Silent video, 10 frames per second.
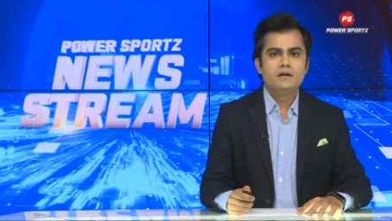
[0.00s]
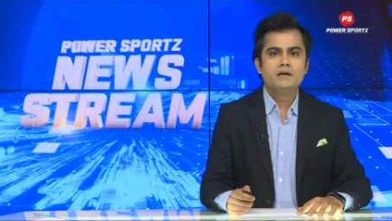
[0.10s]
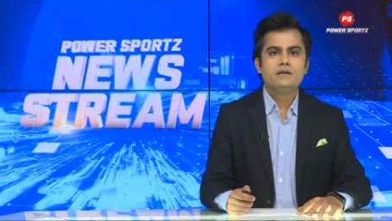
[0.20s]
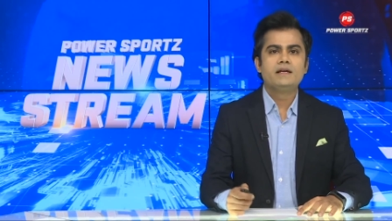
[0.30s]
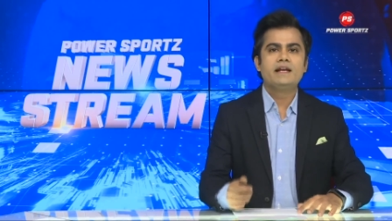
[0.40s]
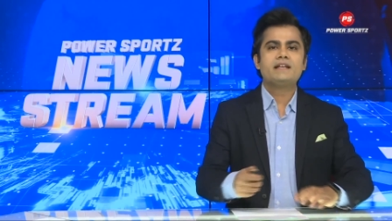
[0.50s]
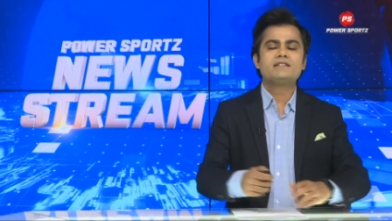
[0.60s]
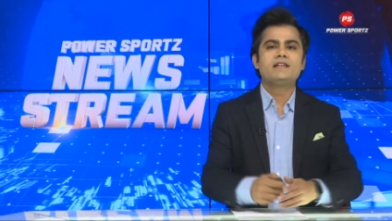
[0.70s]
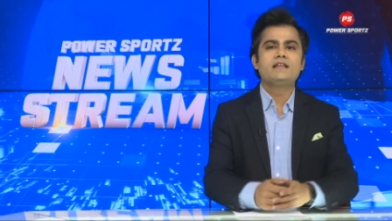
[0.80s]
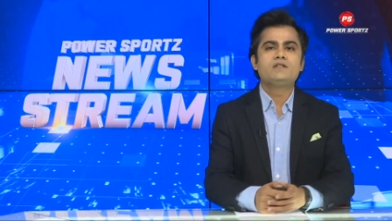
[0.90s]
The
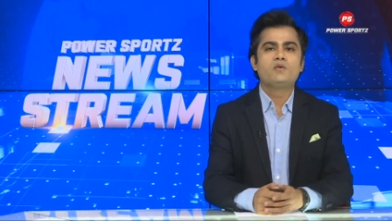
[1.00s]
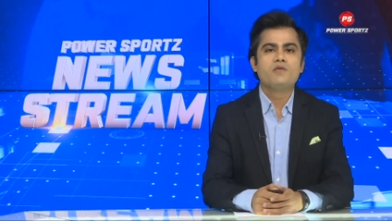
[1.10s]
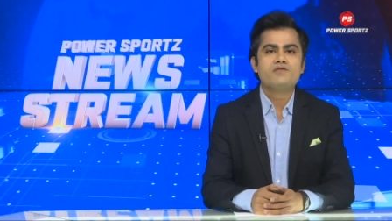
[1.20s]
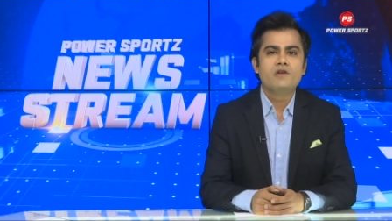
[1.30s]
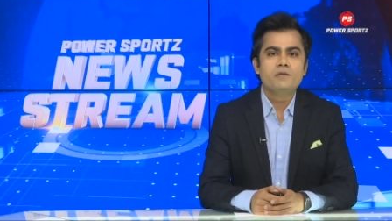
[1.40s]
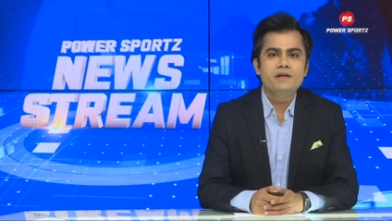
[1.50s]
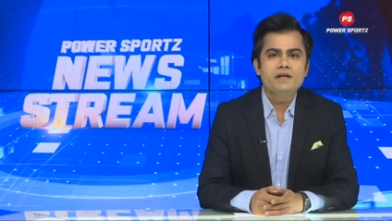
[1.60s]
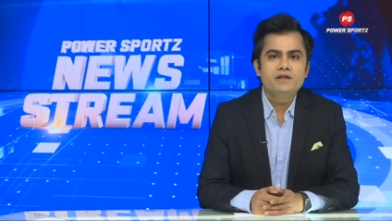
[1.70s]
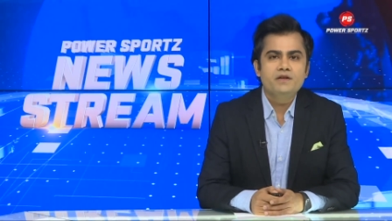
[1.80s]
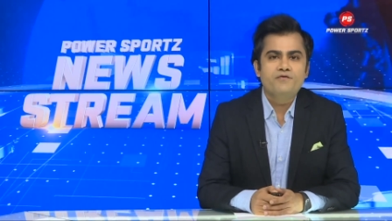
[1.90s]
next test, which will
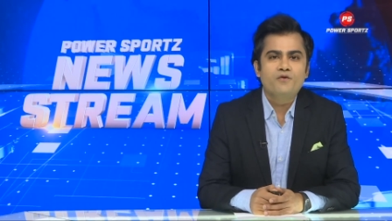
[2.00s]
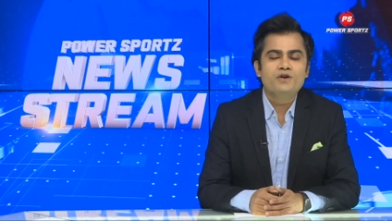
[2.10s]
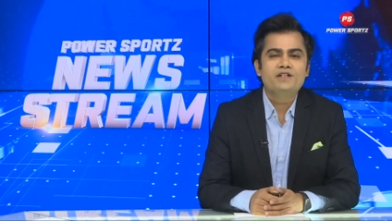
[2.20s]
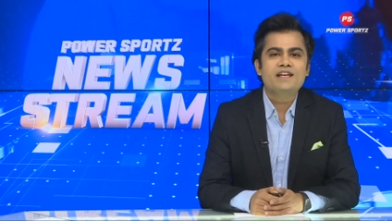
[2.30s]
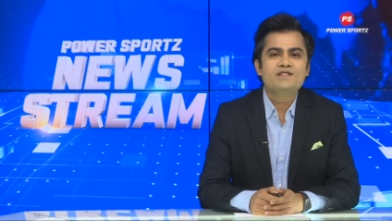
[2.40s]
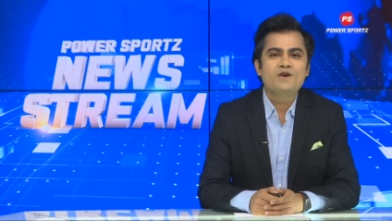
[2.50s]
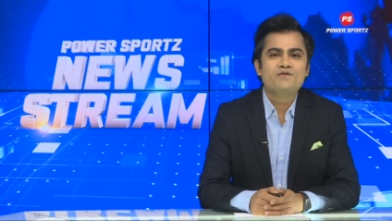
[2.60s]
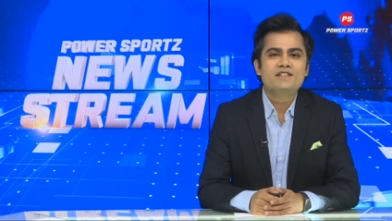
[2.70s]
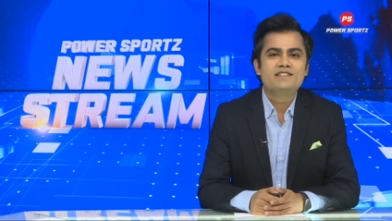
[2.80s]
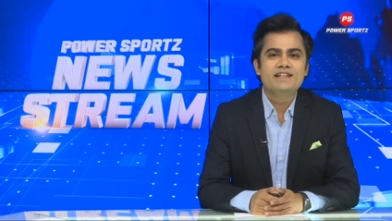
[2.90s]
be the fourth test
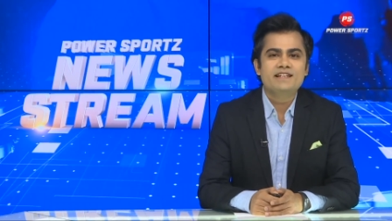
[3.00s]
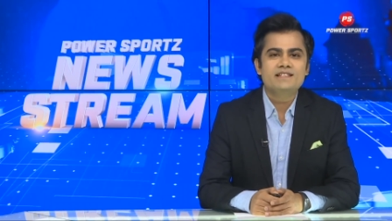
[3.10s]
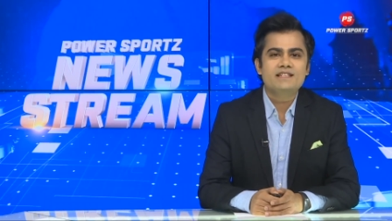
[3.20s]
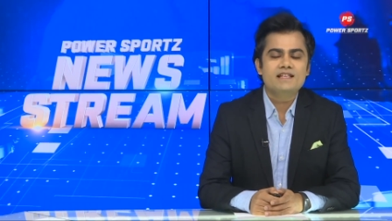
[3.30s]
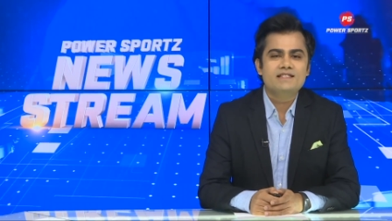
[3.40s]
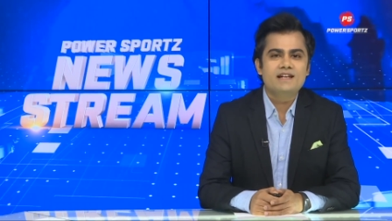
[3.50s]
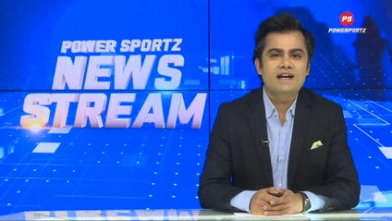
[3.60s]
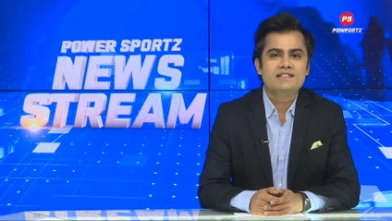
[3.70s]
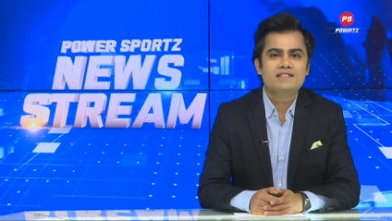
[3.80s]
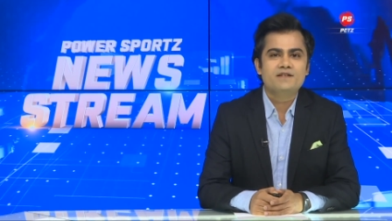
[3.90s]
of the series,
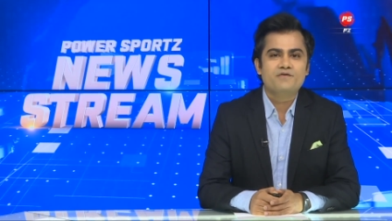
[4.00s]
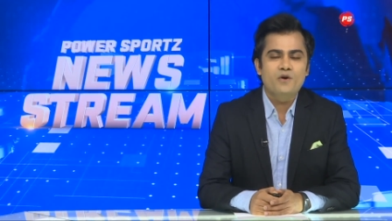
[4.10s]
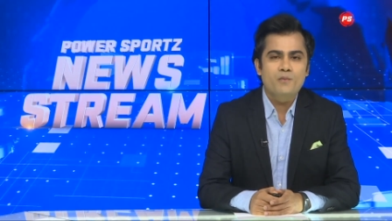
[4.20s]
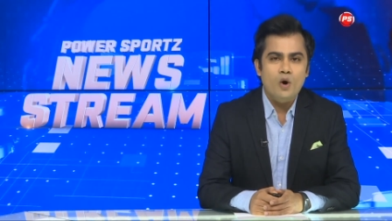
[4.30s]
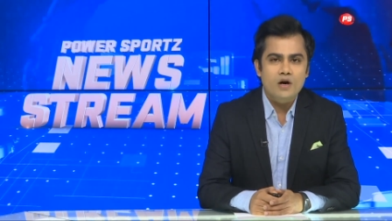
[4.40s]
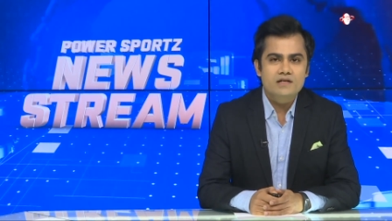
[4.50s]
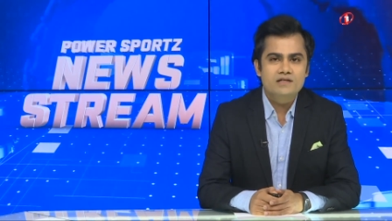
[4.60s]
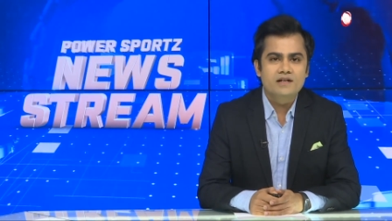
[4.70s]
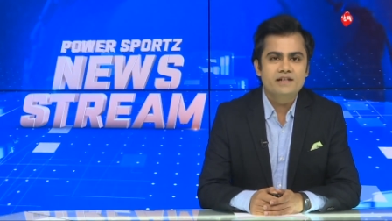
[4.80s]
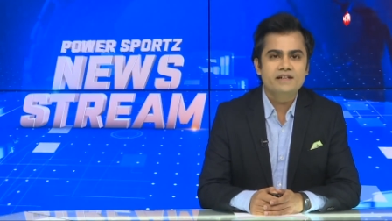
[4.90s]
starts from
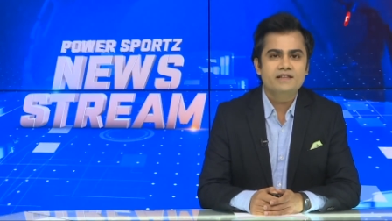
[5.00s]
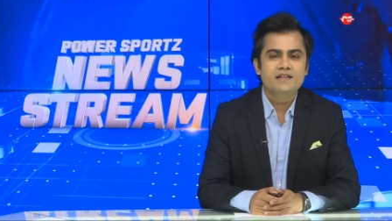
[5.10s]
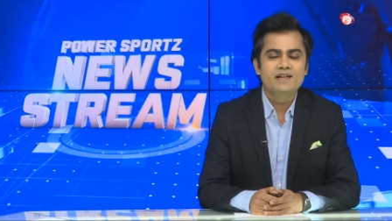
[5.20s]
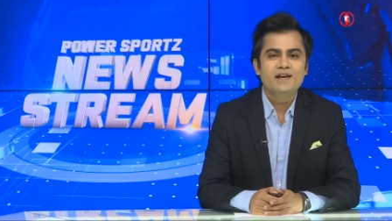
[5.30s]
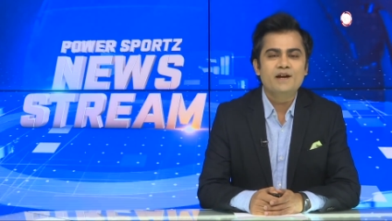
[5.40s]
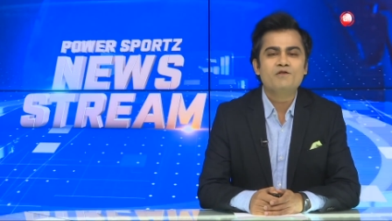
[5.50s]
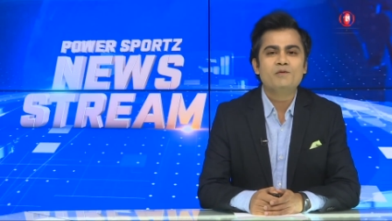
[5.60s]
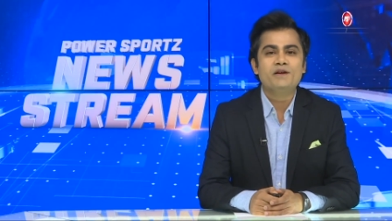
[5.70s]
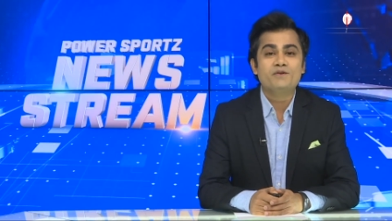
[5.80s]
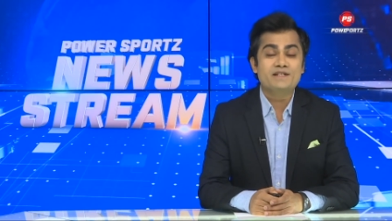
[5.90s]
August 30th. It
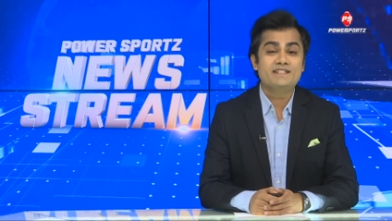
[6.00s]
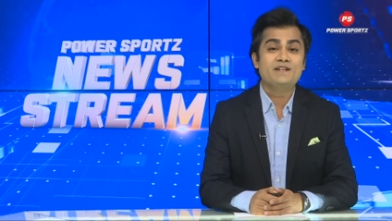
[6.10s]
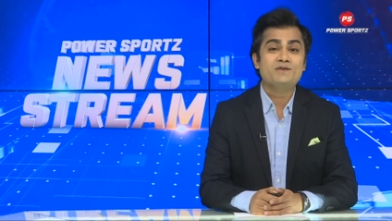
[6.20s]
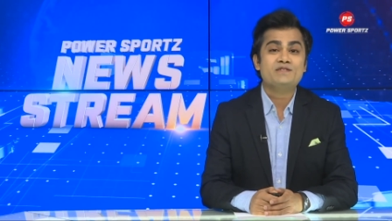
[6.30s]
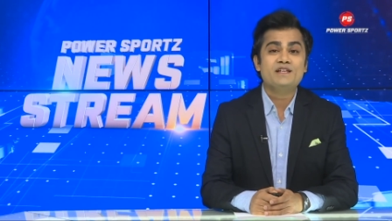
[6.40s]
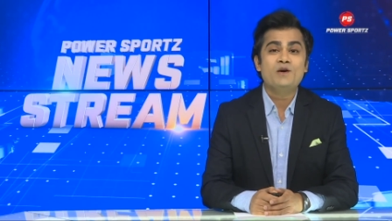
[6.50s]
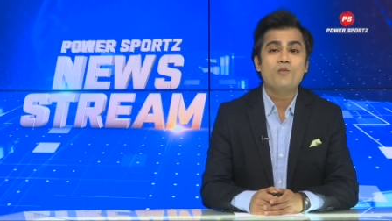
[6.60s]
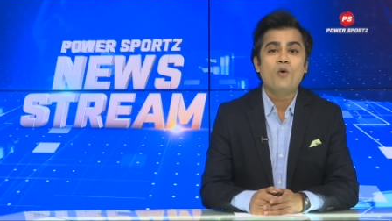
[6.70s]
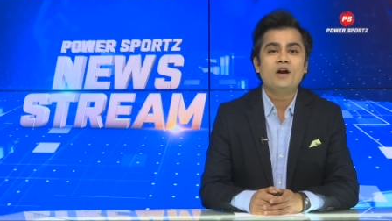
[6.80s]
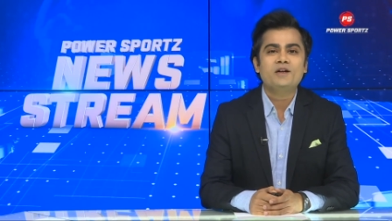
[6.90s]
will be interesting to
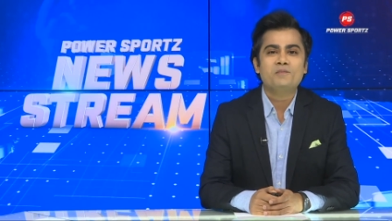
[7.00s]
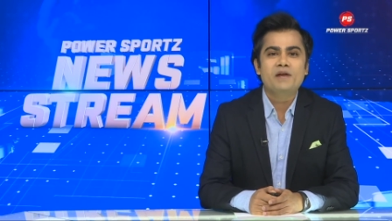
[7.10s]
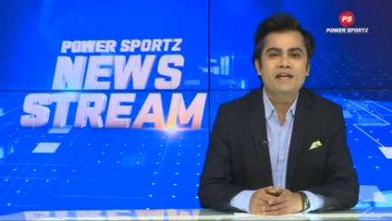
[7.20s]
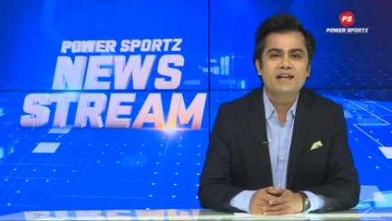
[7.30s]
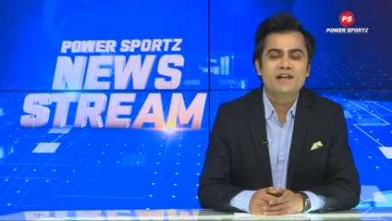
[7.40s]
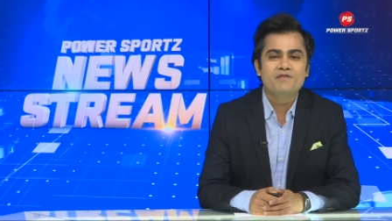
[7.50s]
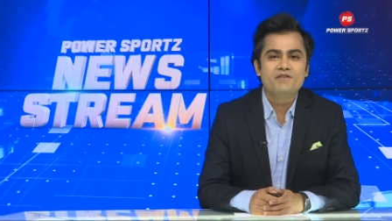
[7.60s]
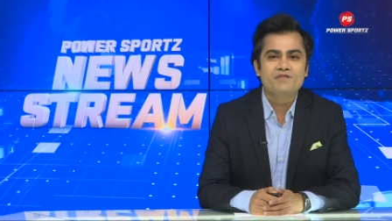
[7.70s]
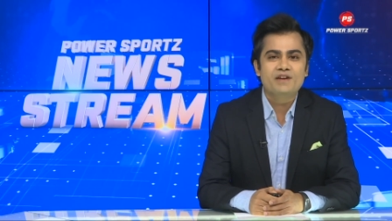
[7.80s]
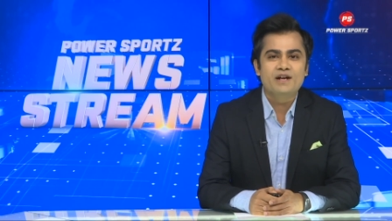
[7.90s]
see what playing
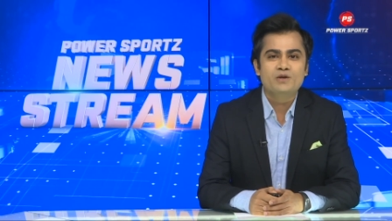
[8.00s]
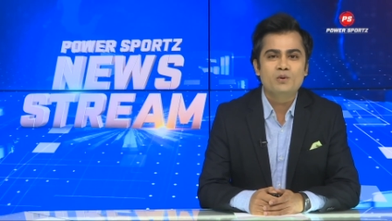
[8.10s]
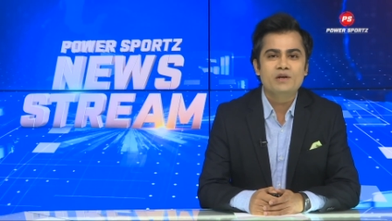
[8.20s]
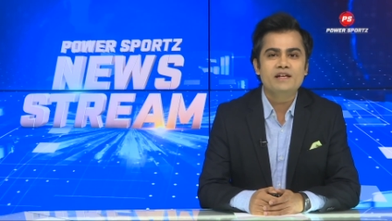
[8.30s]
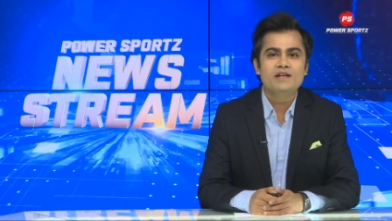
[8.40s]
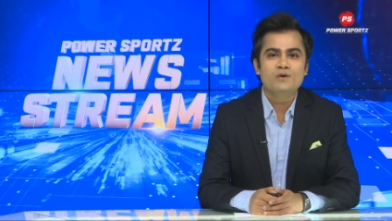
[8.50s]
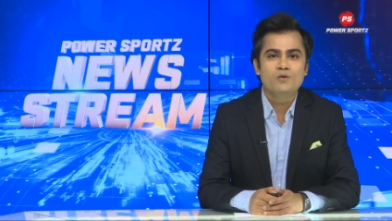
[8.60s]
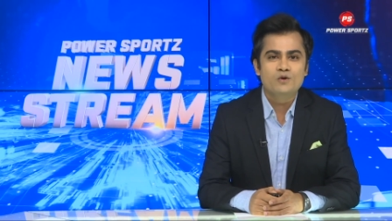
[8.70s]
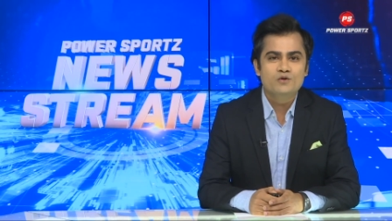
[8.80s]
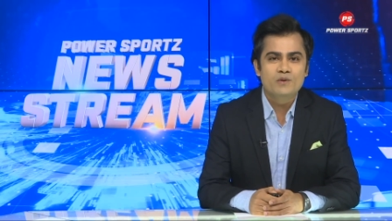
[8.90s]
11 Virat Kohli
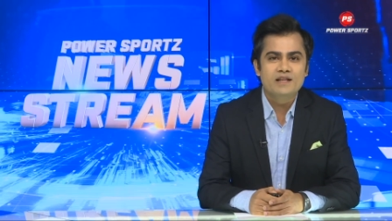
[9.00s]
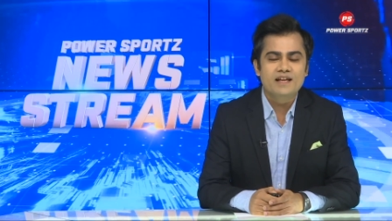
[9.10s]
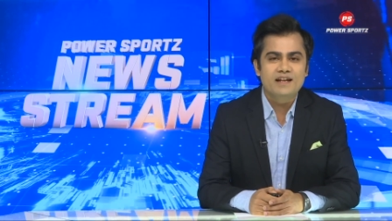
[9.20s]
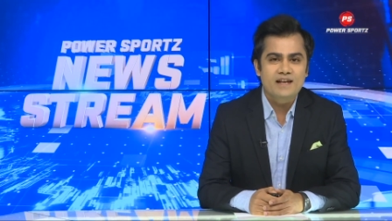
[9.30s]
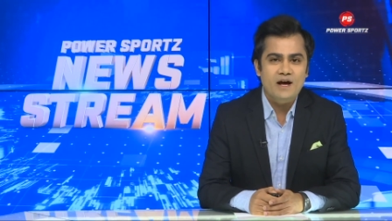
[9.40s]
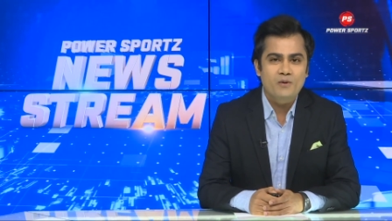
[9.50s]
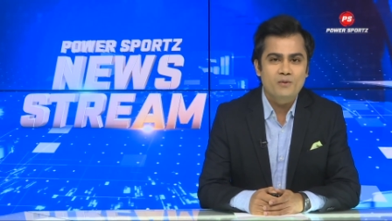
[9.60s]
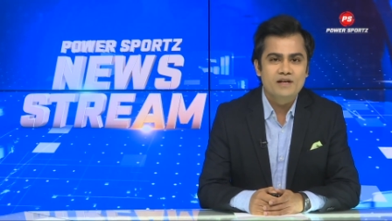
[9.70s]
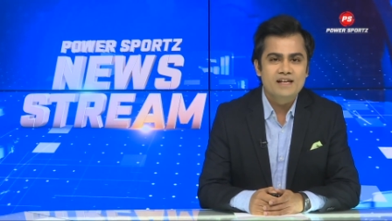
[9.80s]
goes with now.